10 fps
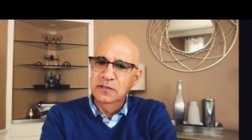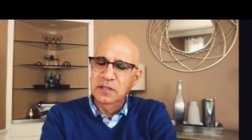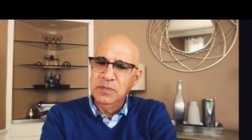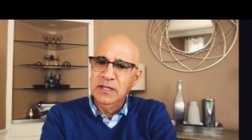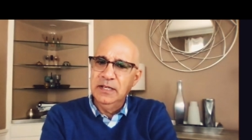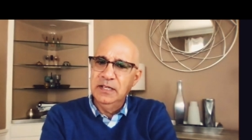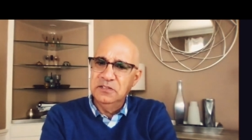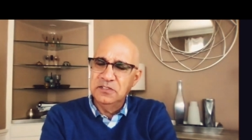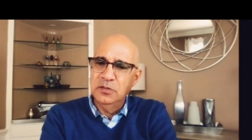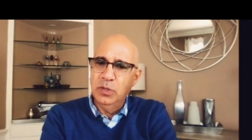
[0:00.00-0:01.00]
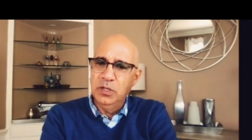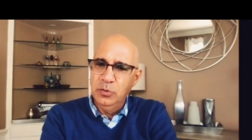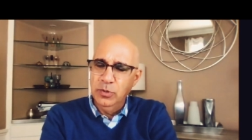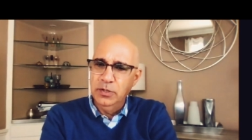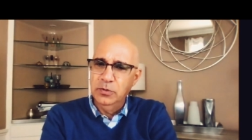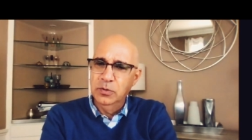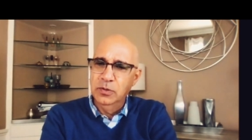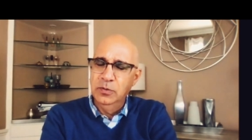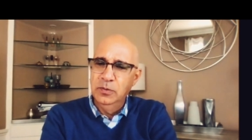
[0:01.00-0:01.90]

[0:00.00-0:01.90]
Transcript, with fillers: something that existed when you were at Hulu?